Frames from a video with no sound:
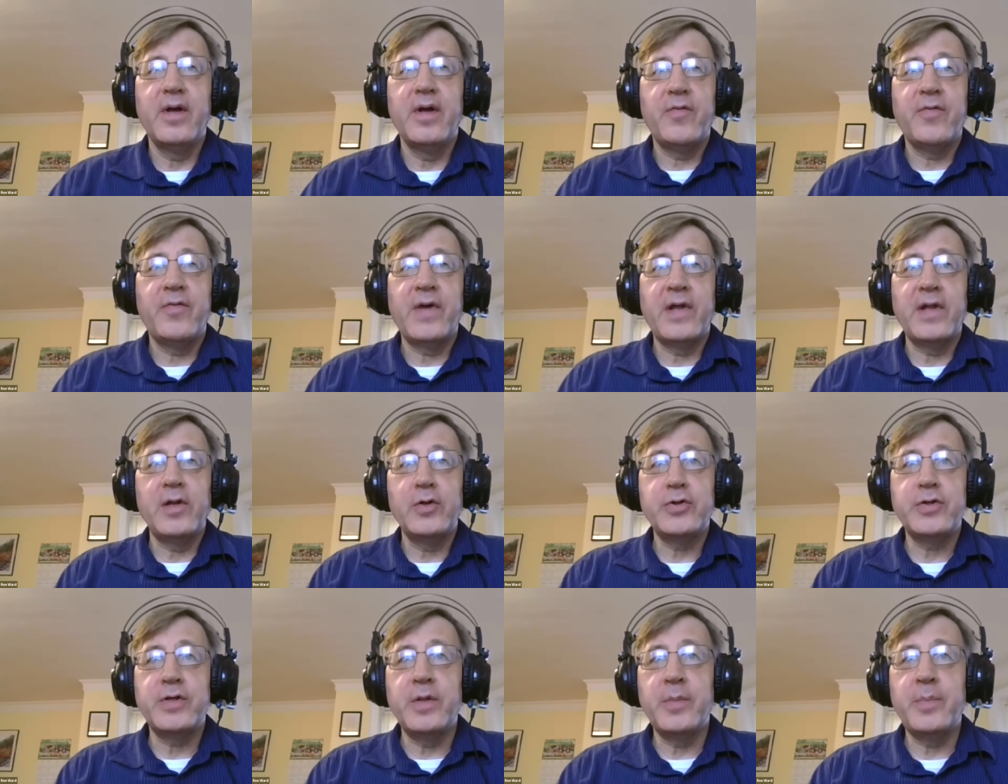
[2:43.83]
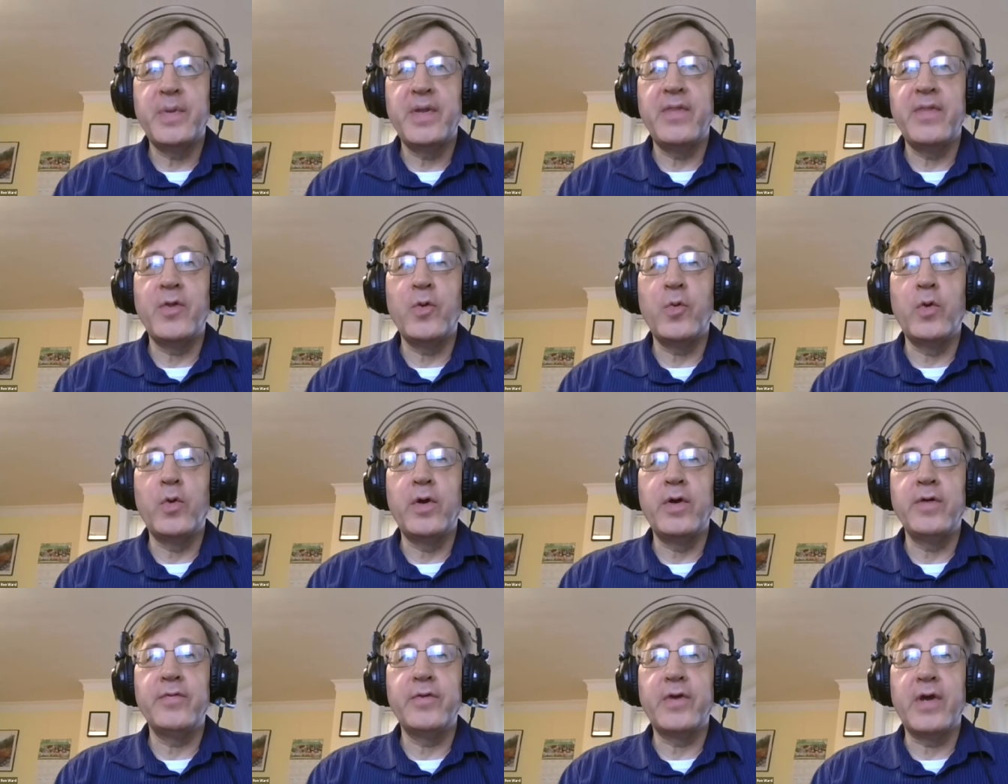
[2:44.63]
Fellowship in the
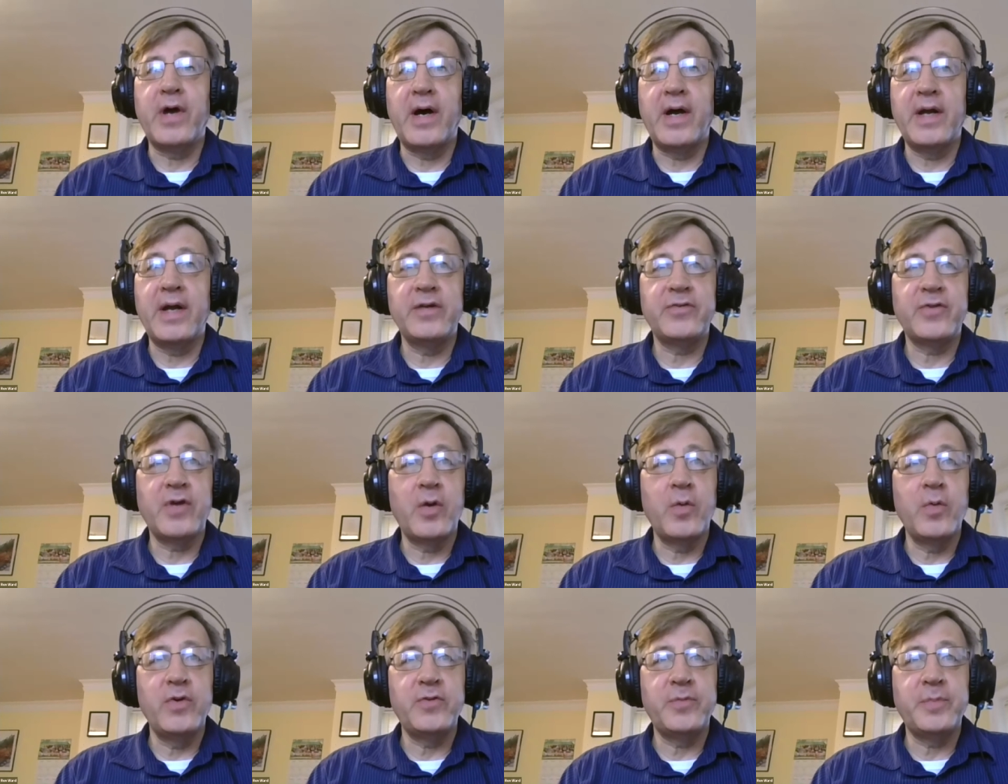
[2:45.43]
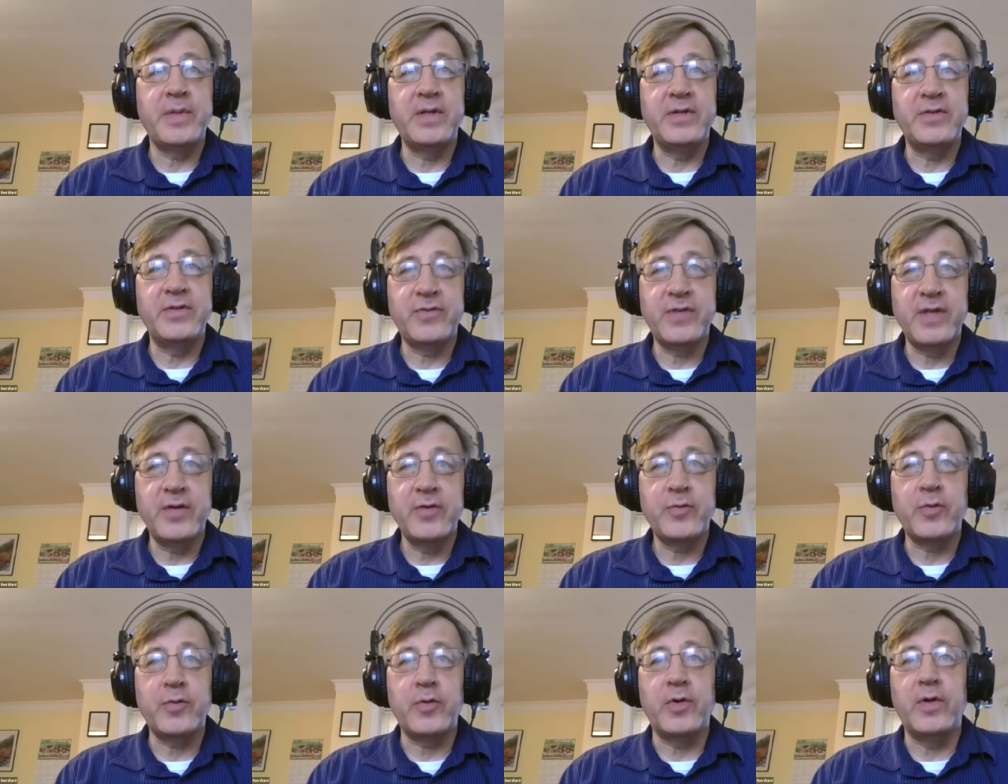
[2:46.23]
Word of God has always been
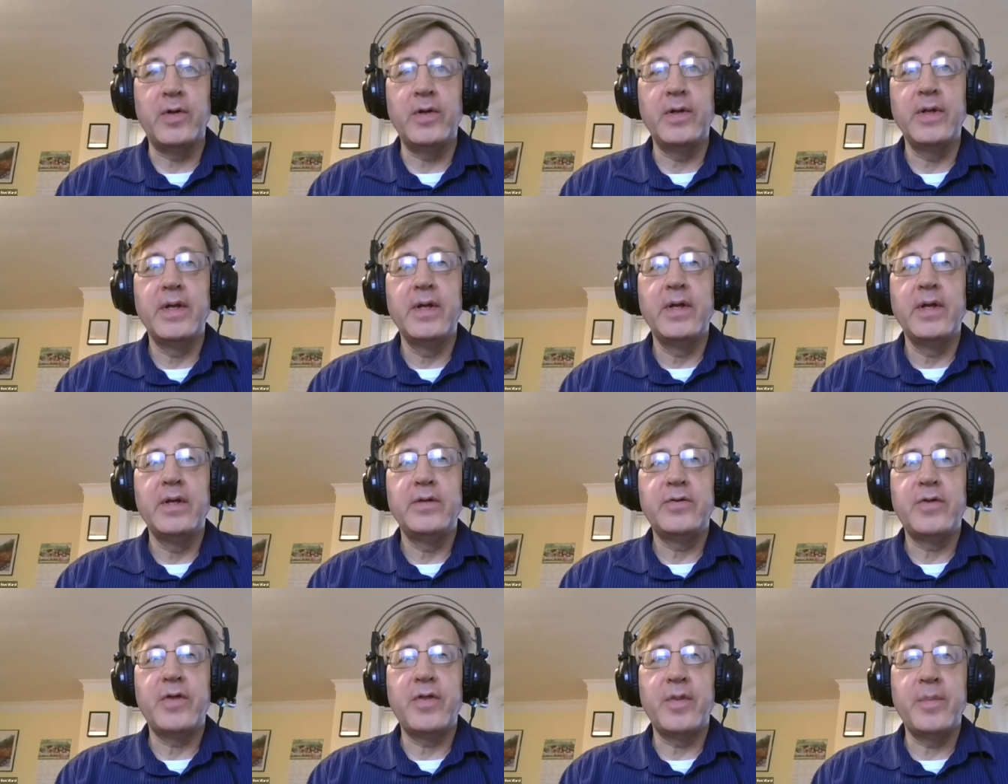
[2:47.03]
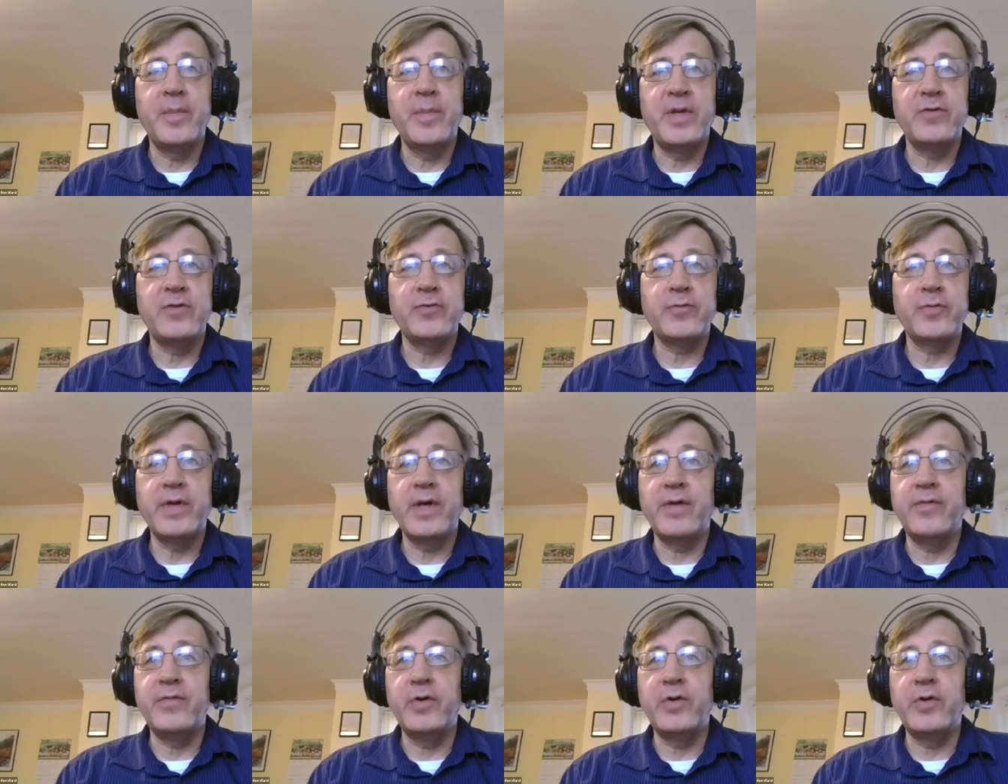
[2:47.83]
central to the
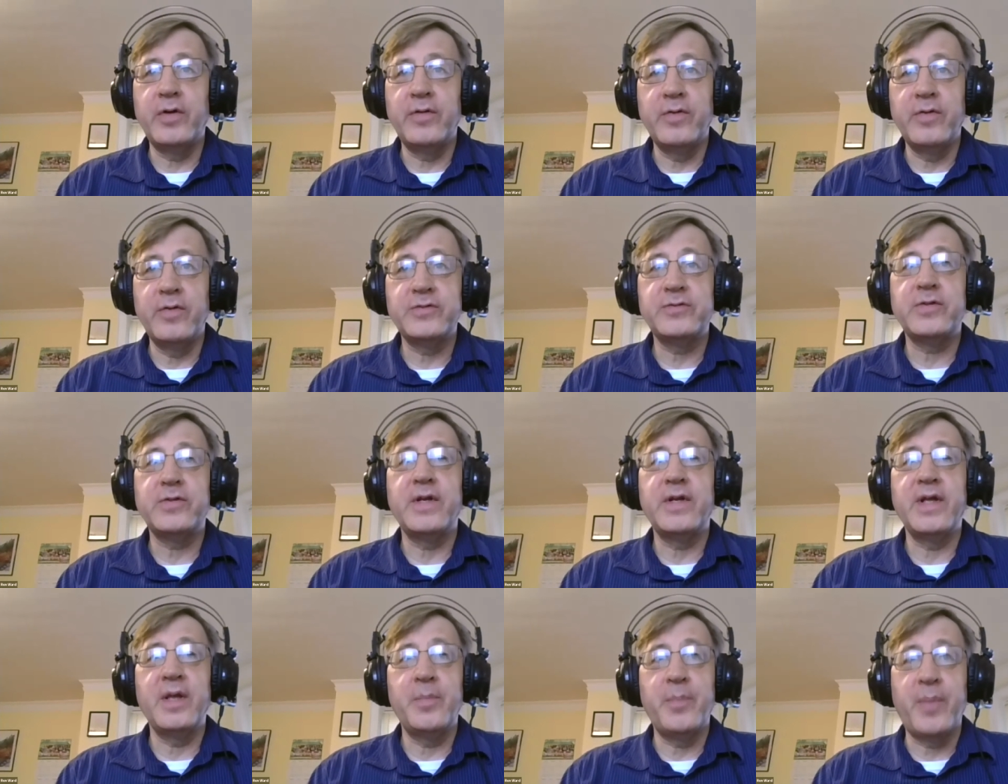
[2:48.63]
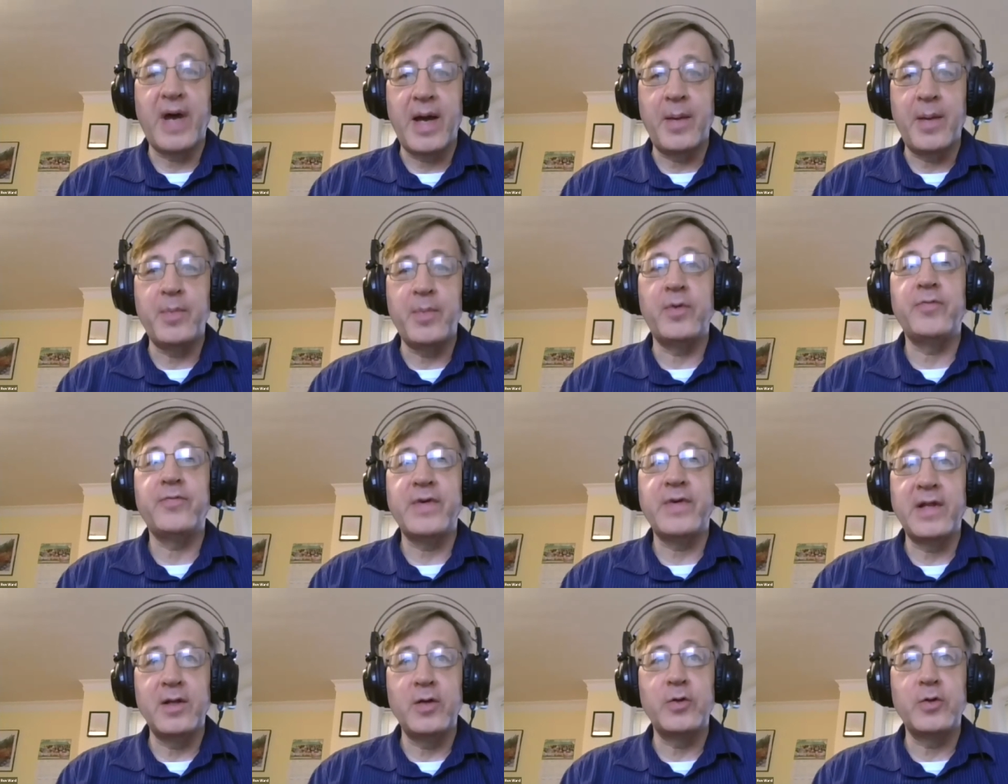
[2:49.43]
ministry of University Bible
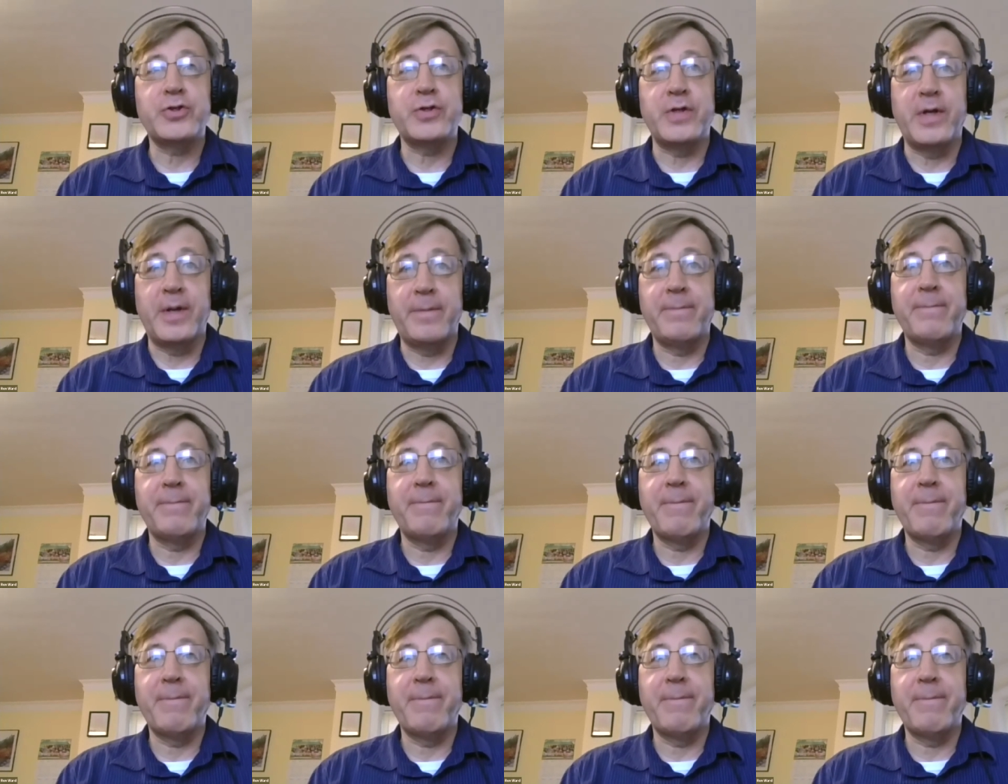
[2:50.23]
Fellowship.